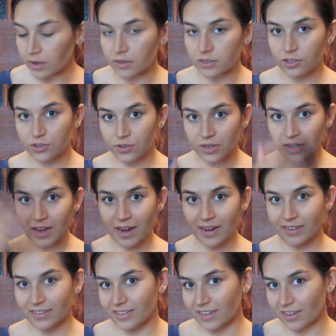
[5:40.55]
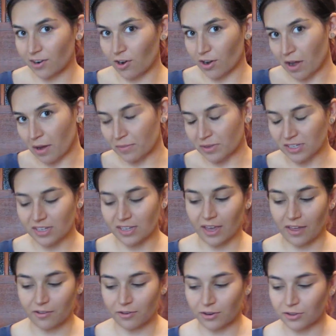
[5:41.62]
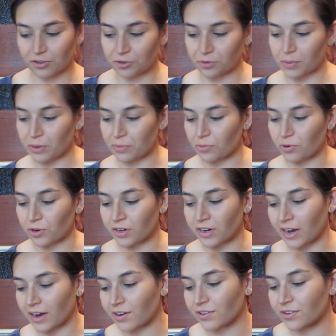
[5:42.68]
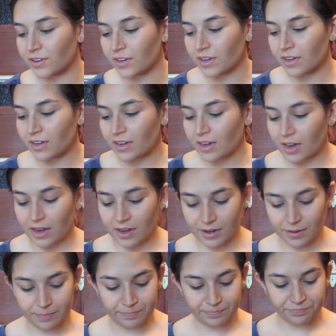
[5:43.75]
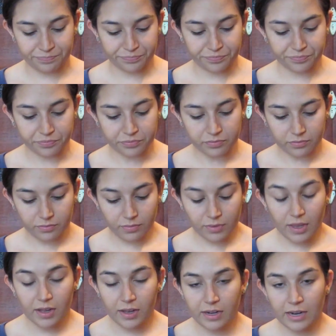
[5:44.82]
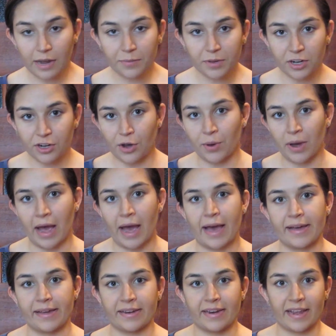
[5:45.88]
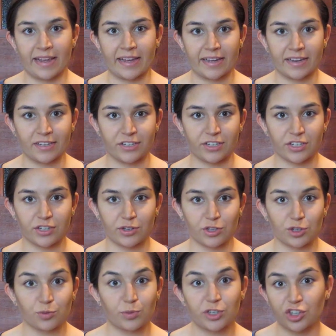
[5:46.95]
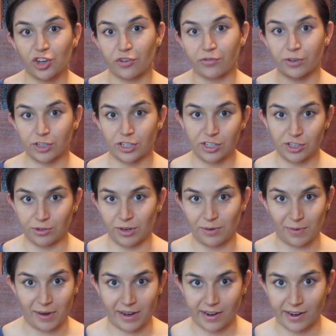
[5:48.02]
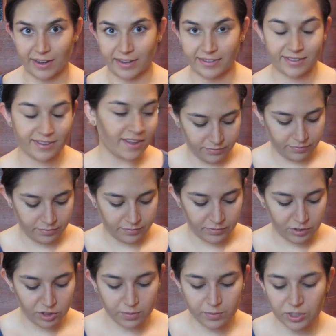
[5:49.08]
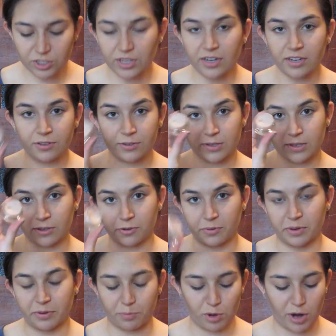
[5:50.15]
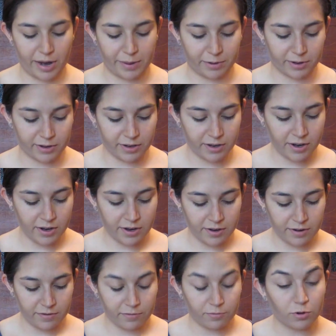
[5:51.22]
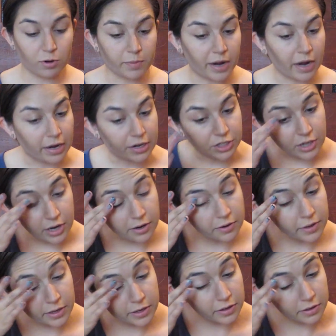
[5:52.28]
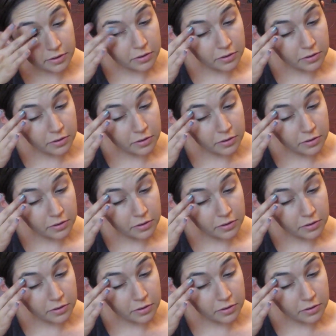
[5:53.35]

So you can kind of see it all coming together a little bit more now. And now I'm going to go ahead and switch over to doing my eyes. So I'm just going to use a little bit of primer for my eyeshadow here.